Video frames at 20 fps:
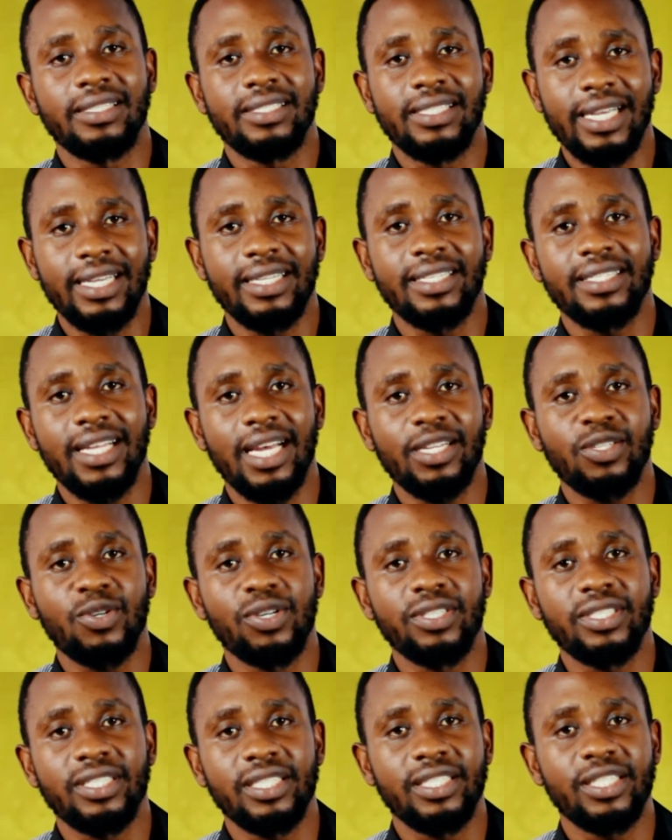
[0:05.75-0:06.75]
things that
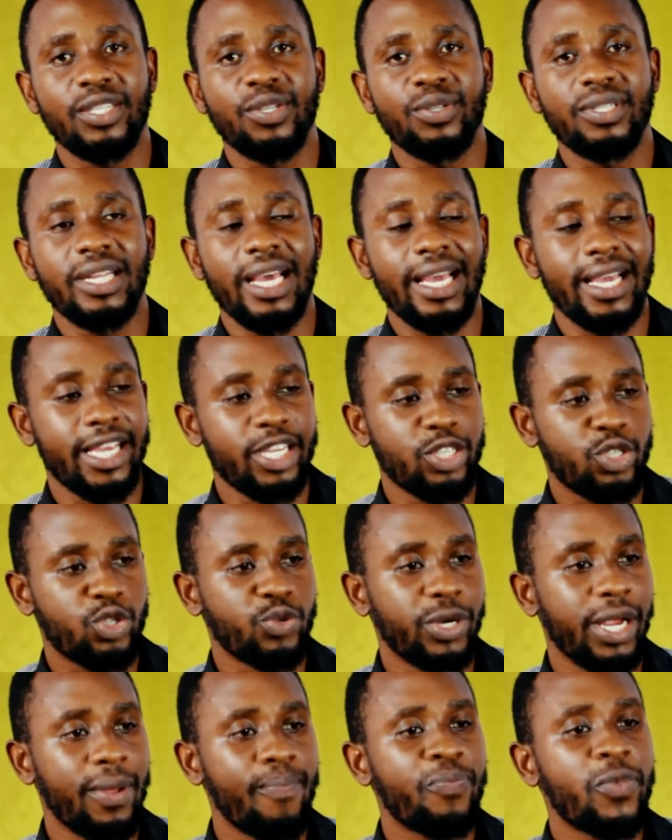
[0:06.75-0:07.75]
constitute the
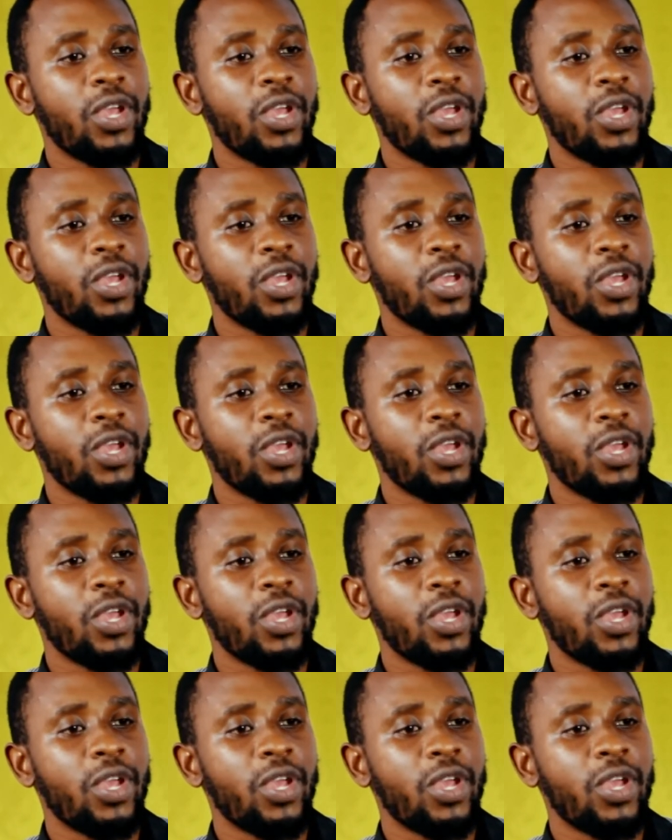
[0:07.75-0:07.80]
history.